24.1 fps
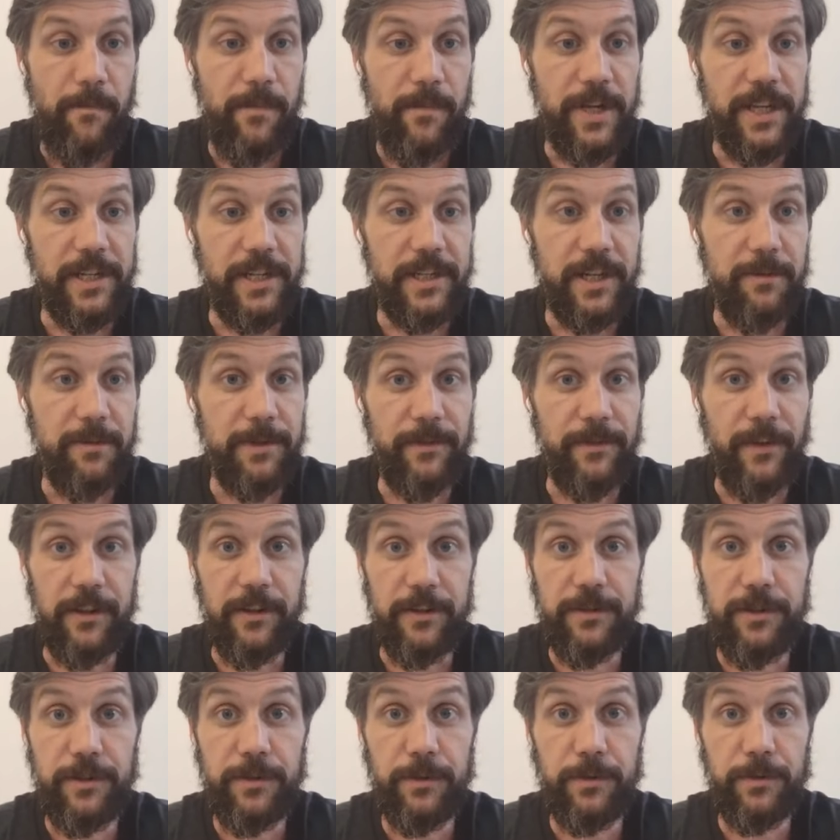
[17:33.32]
In terms of
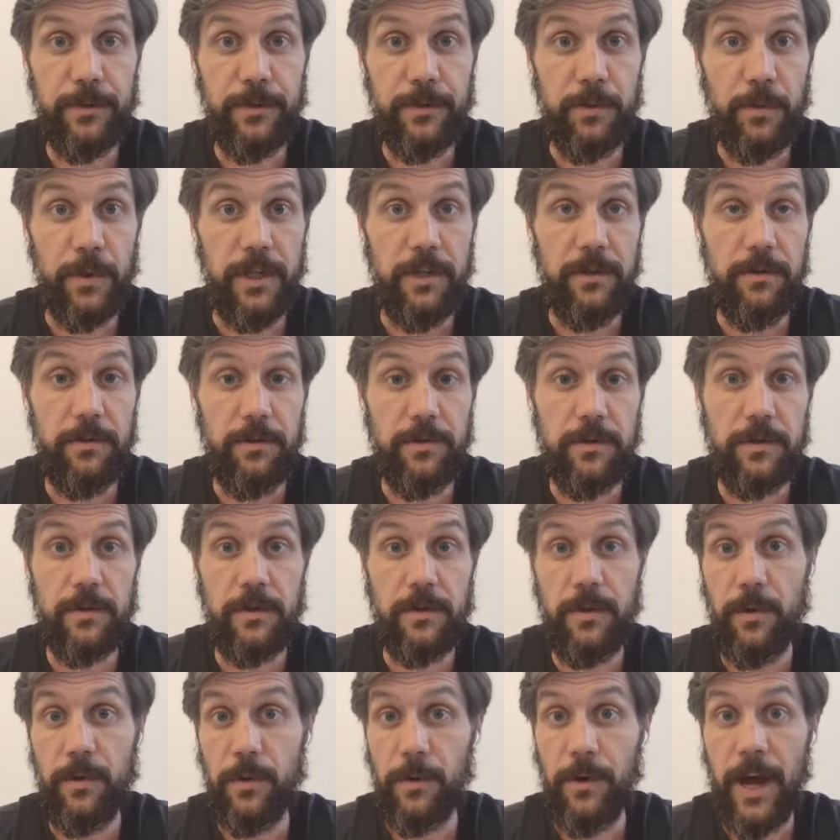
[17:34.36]
other tools, we use
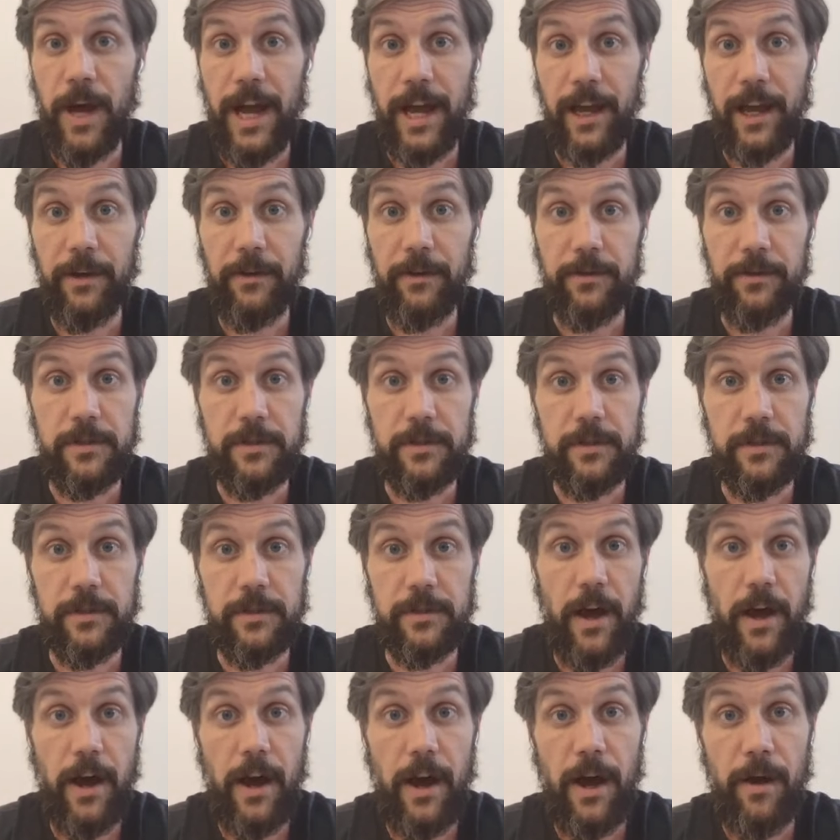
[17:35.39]
Google Hangouts
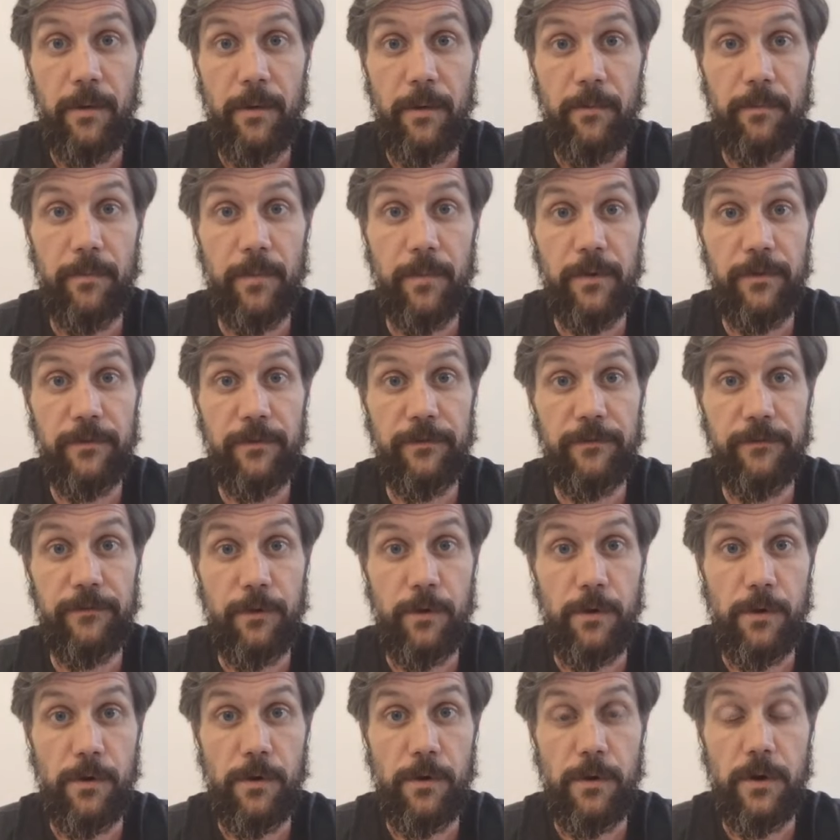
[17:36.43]

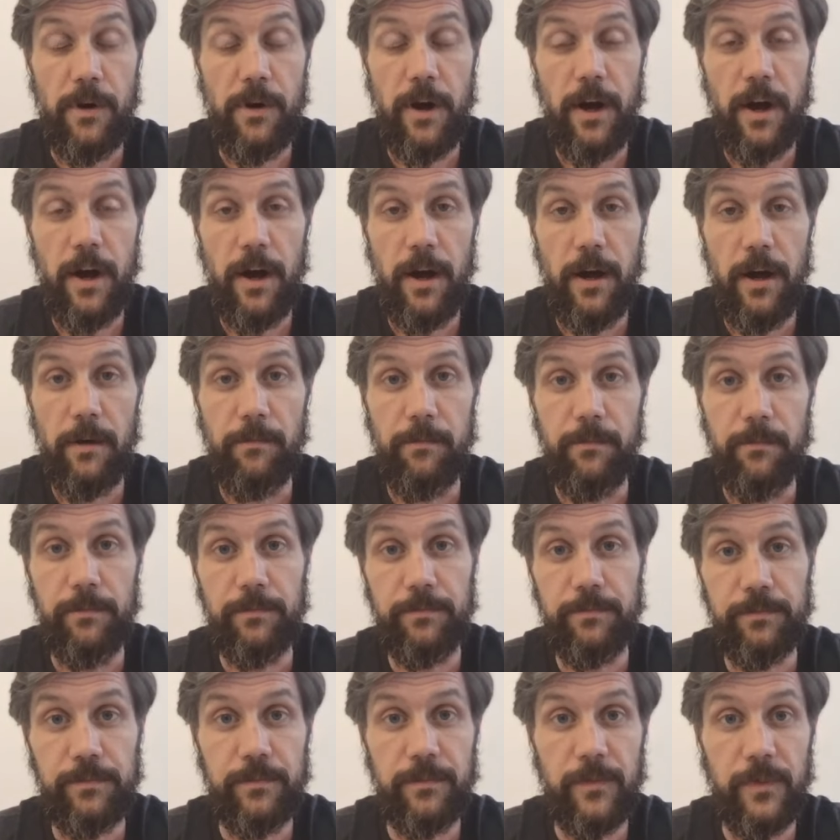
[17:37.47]
for
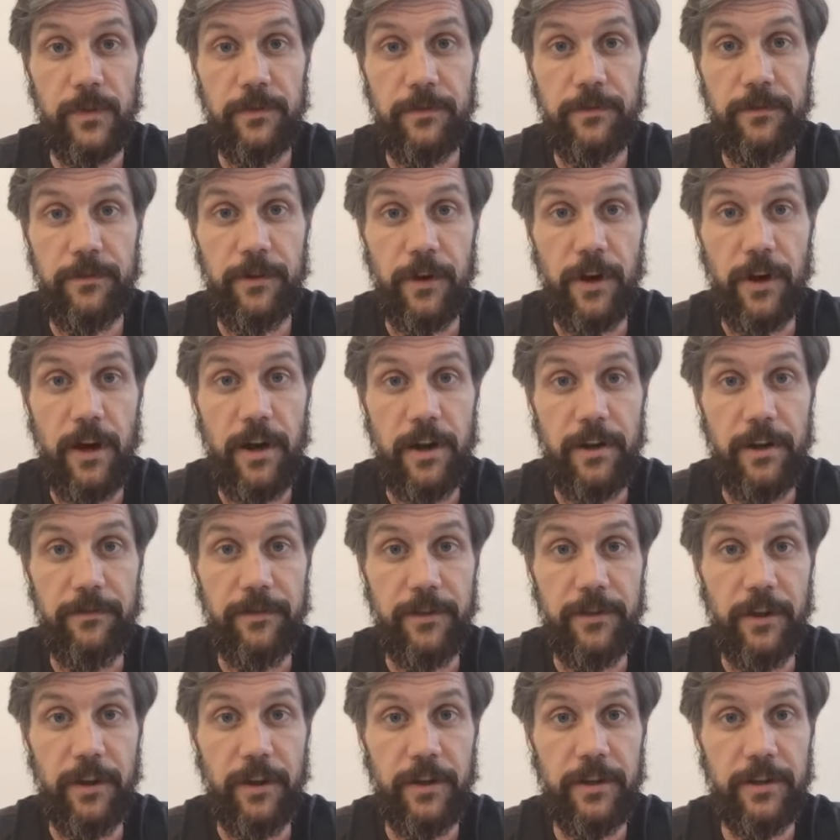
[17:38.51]
kind of
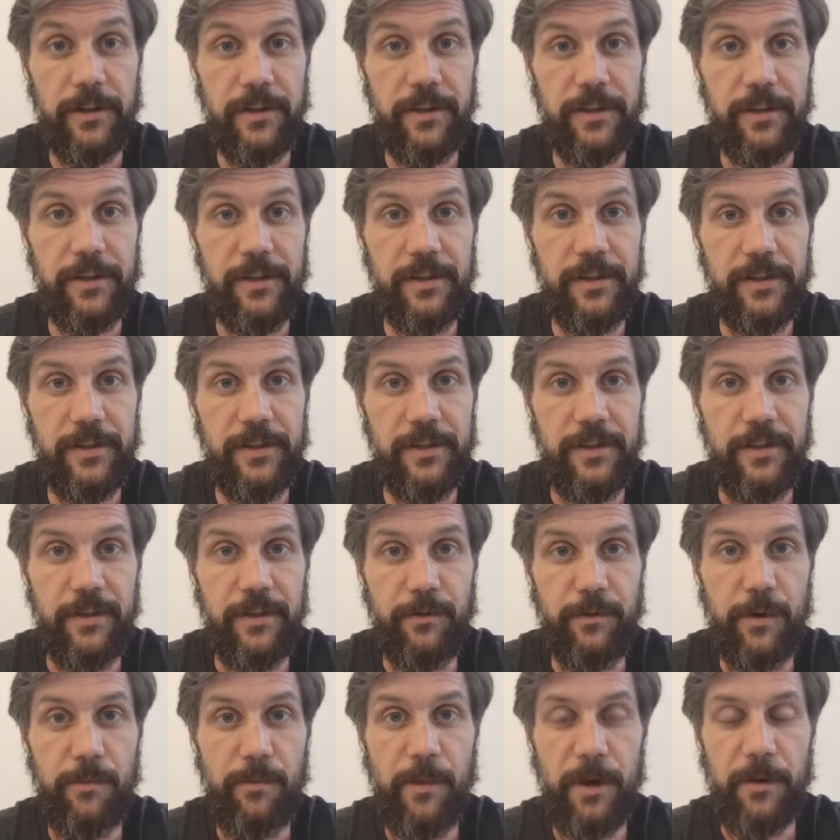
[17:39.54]
the
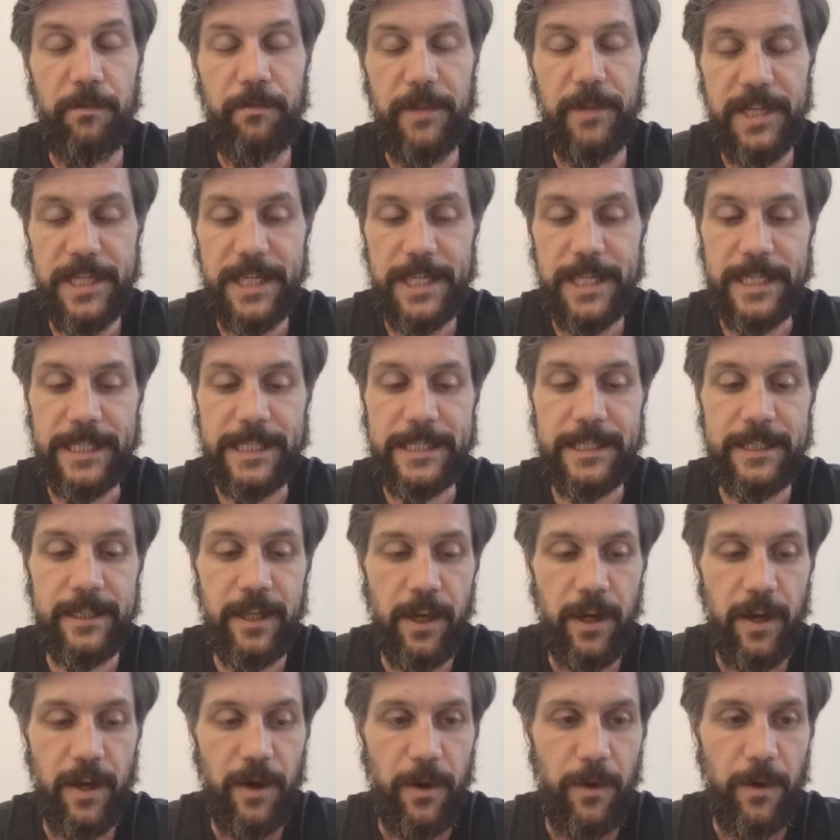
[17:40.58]
remote meetings.
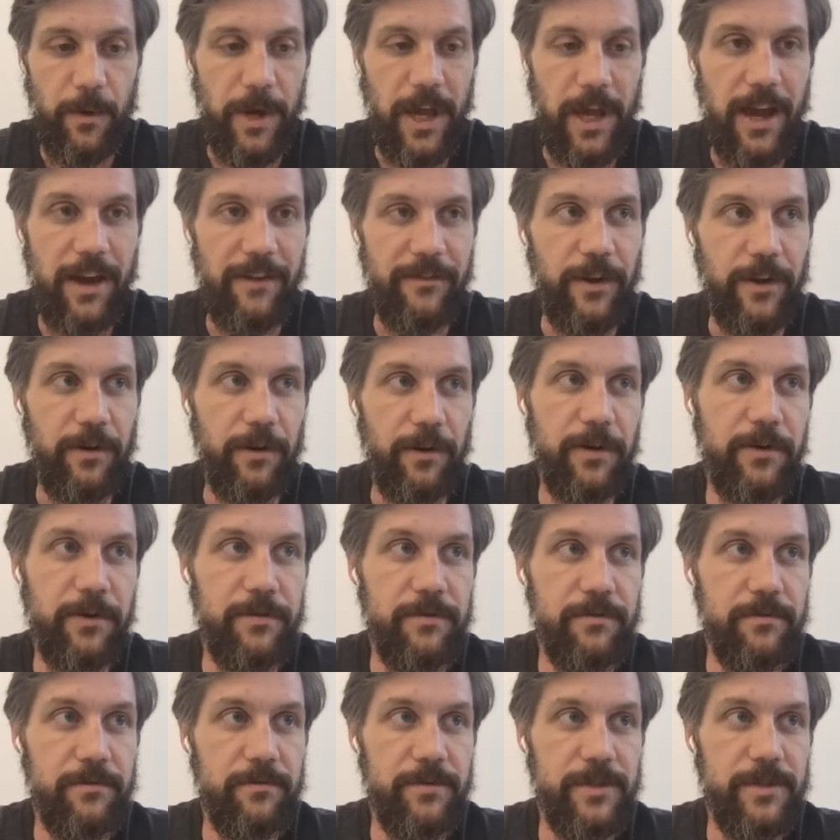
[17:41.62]
We have our
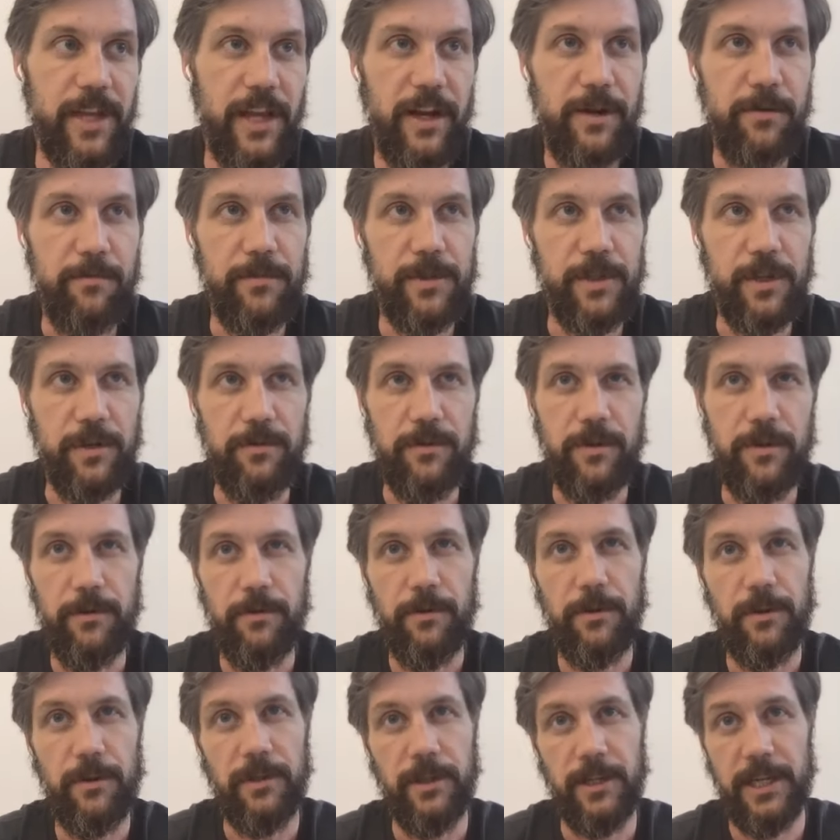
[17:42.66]
own setup. So
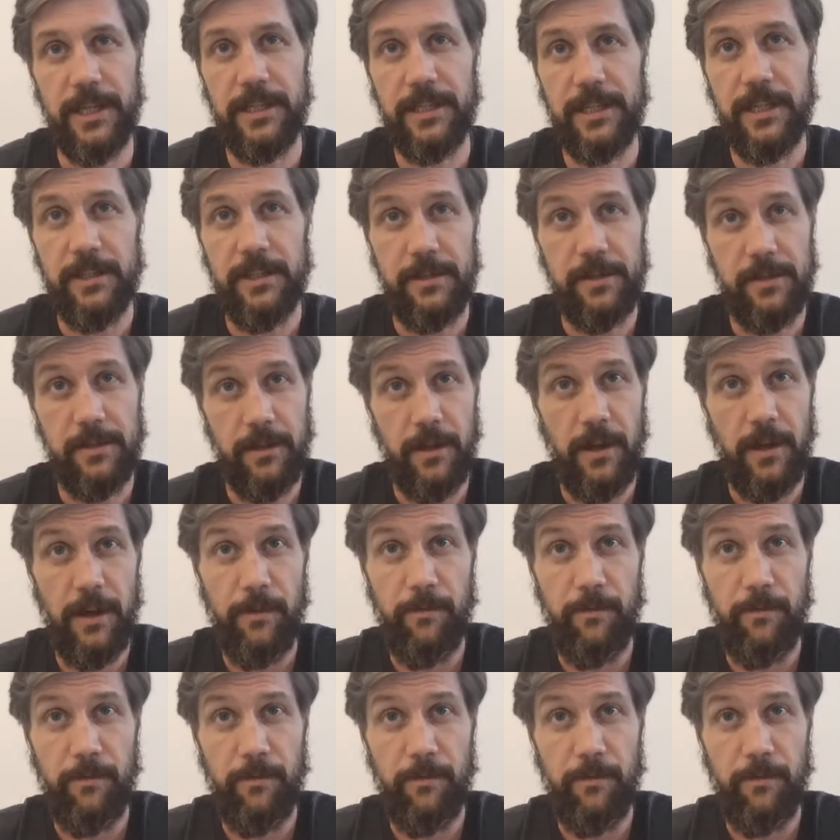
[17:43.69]
Doodle exists.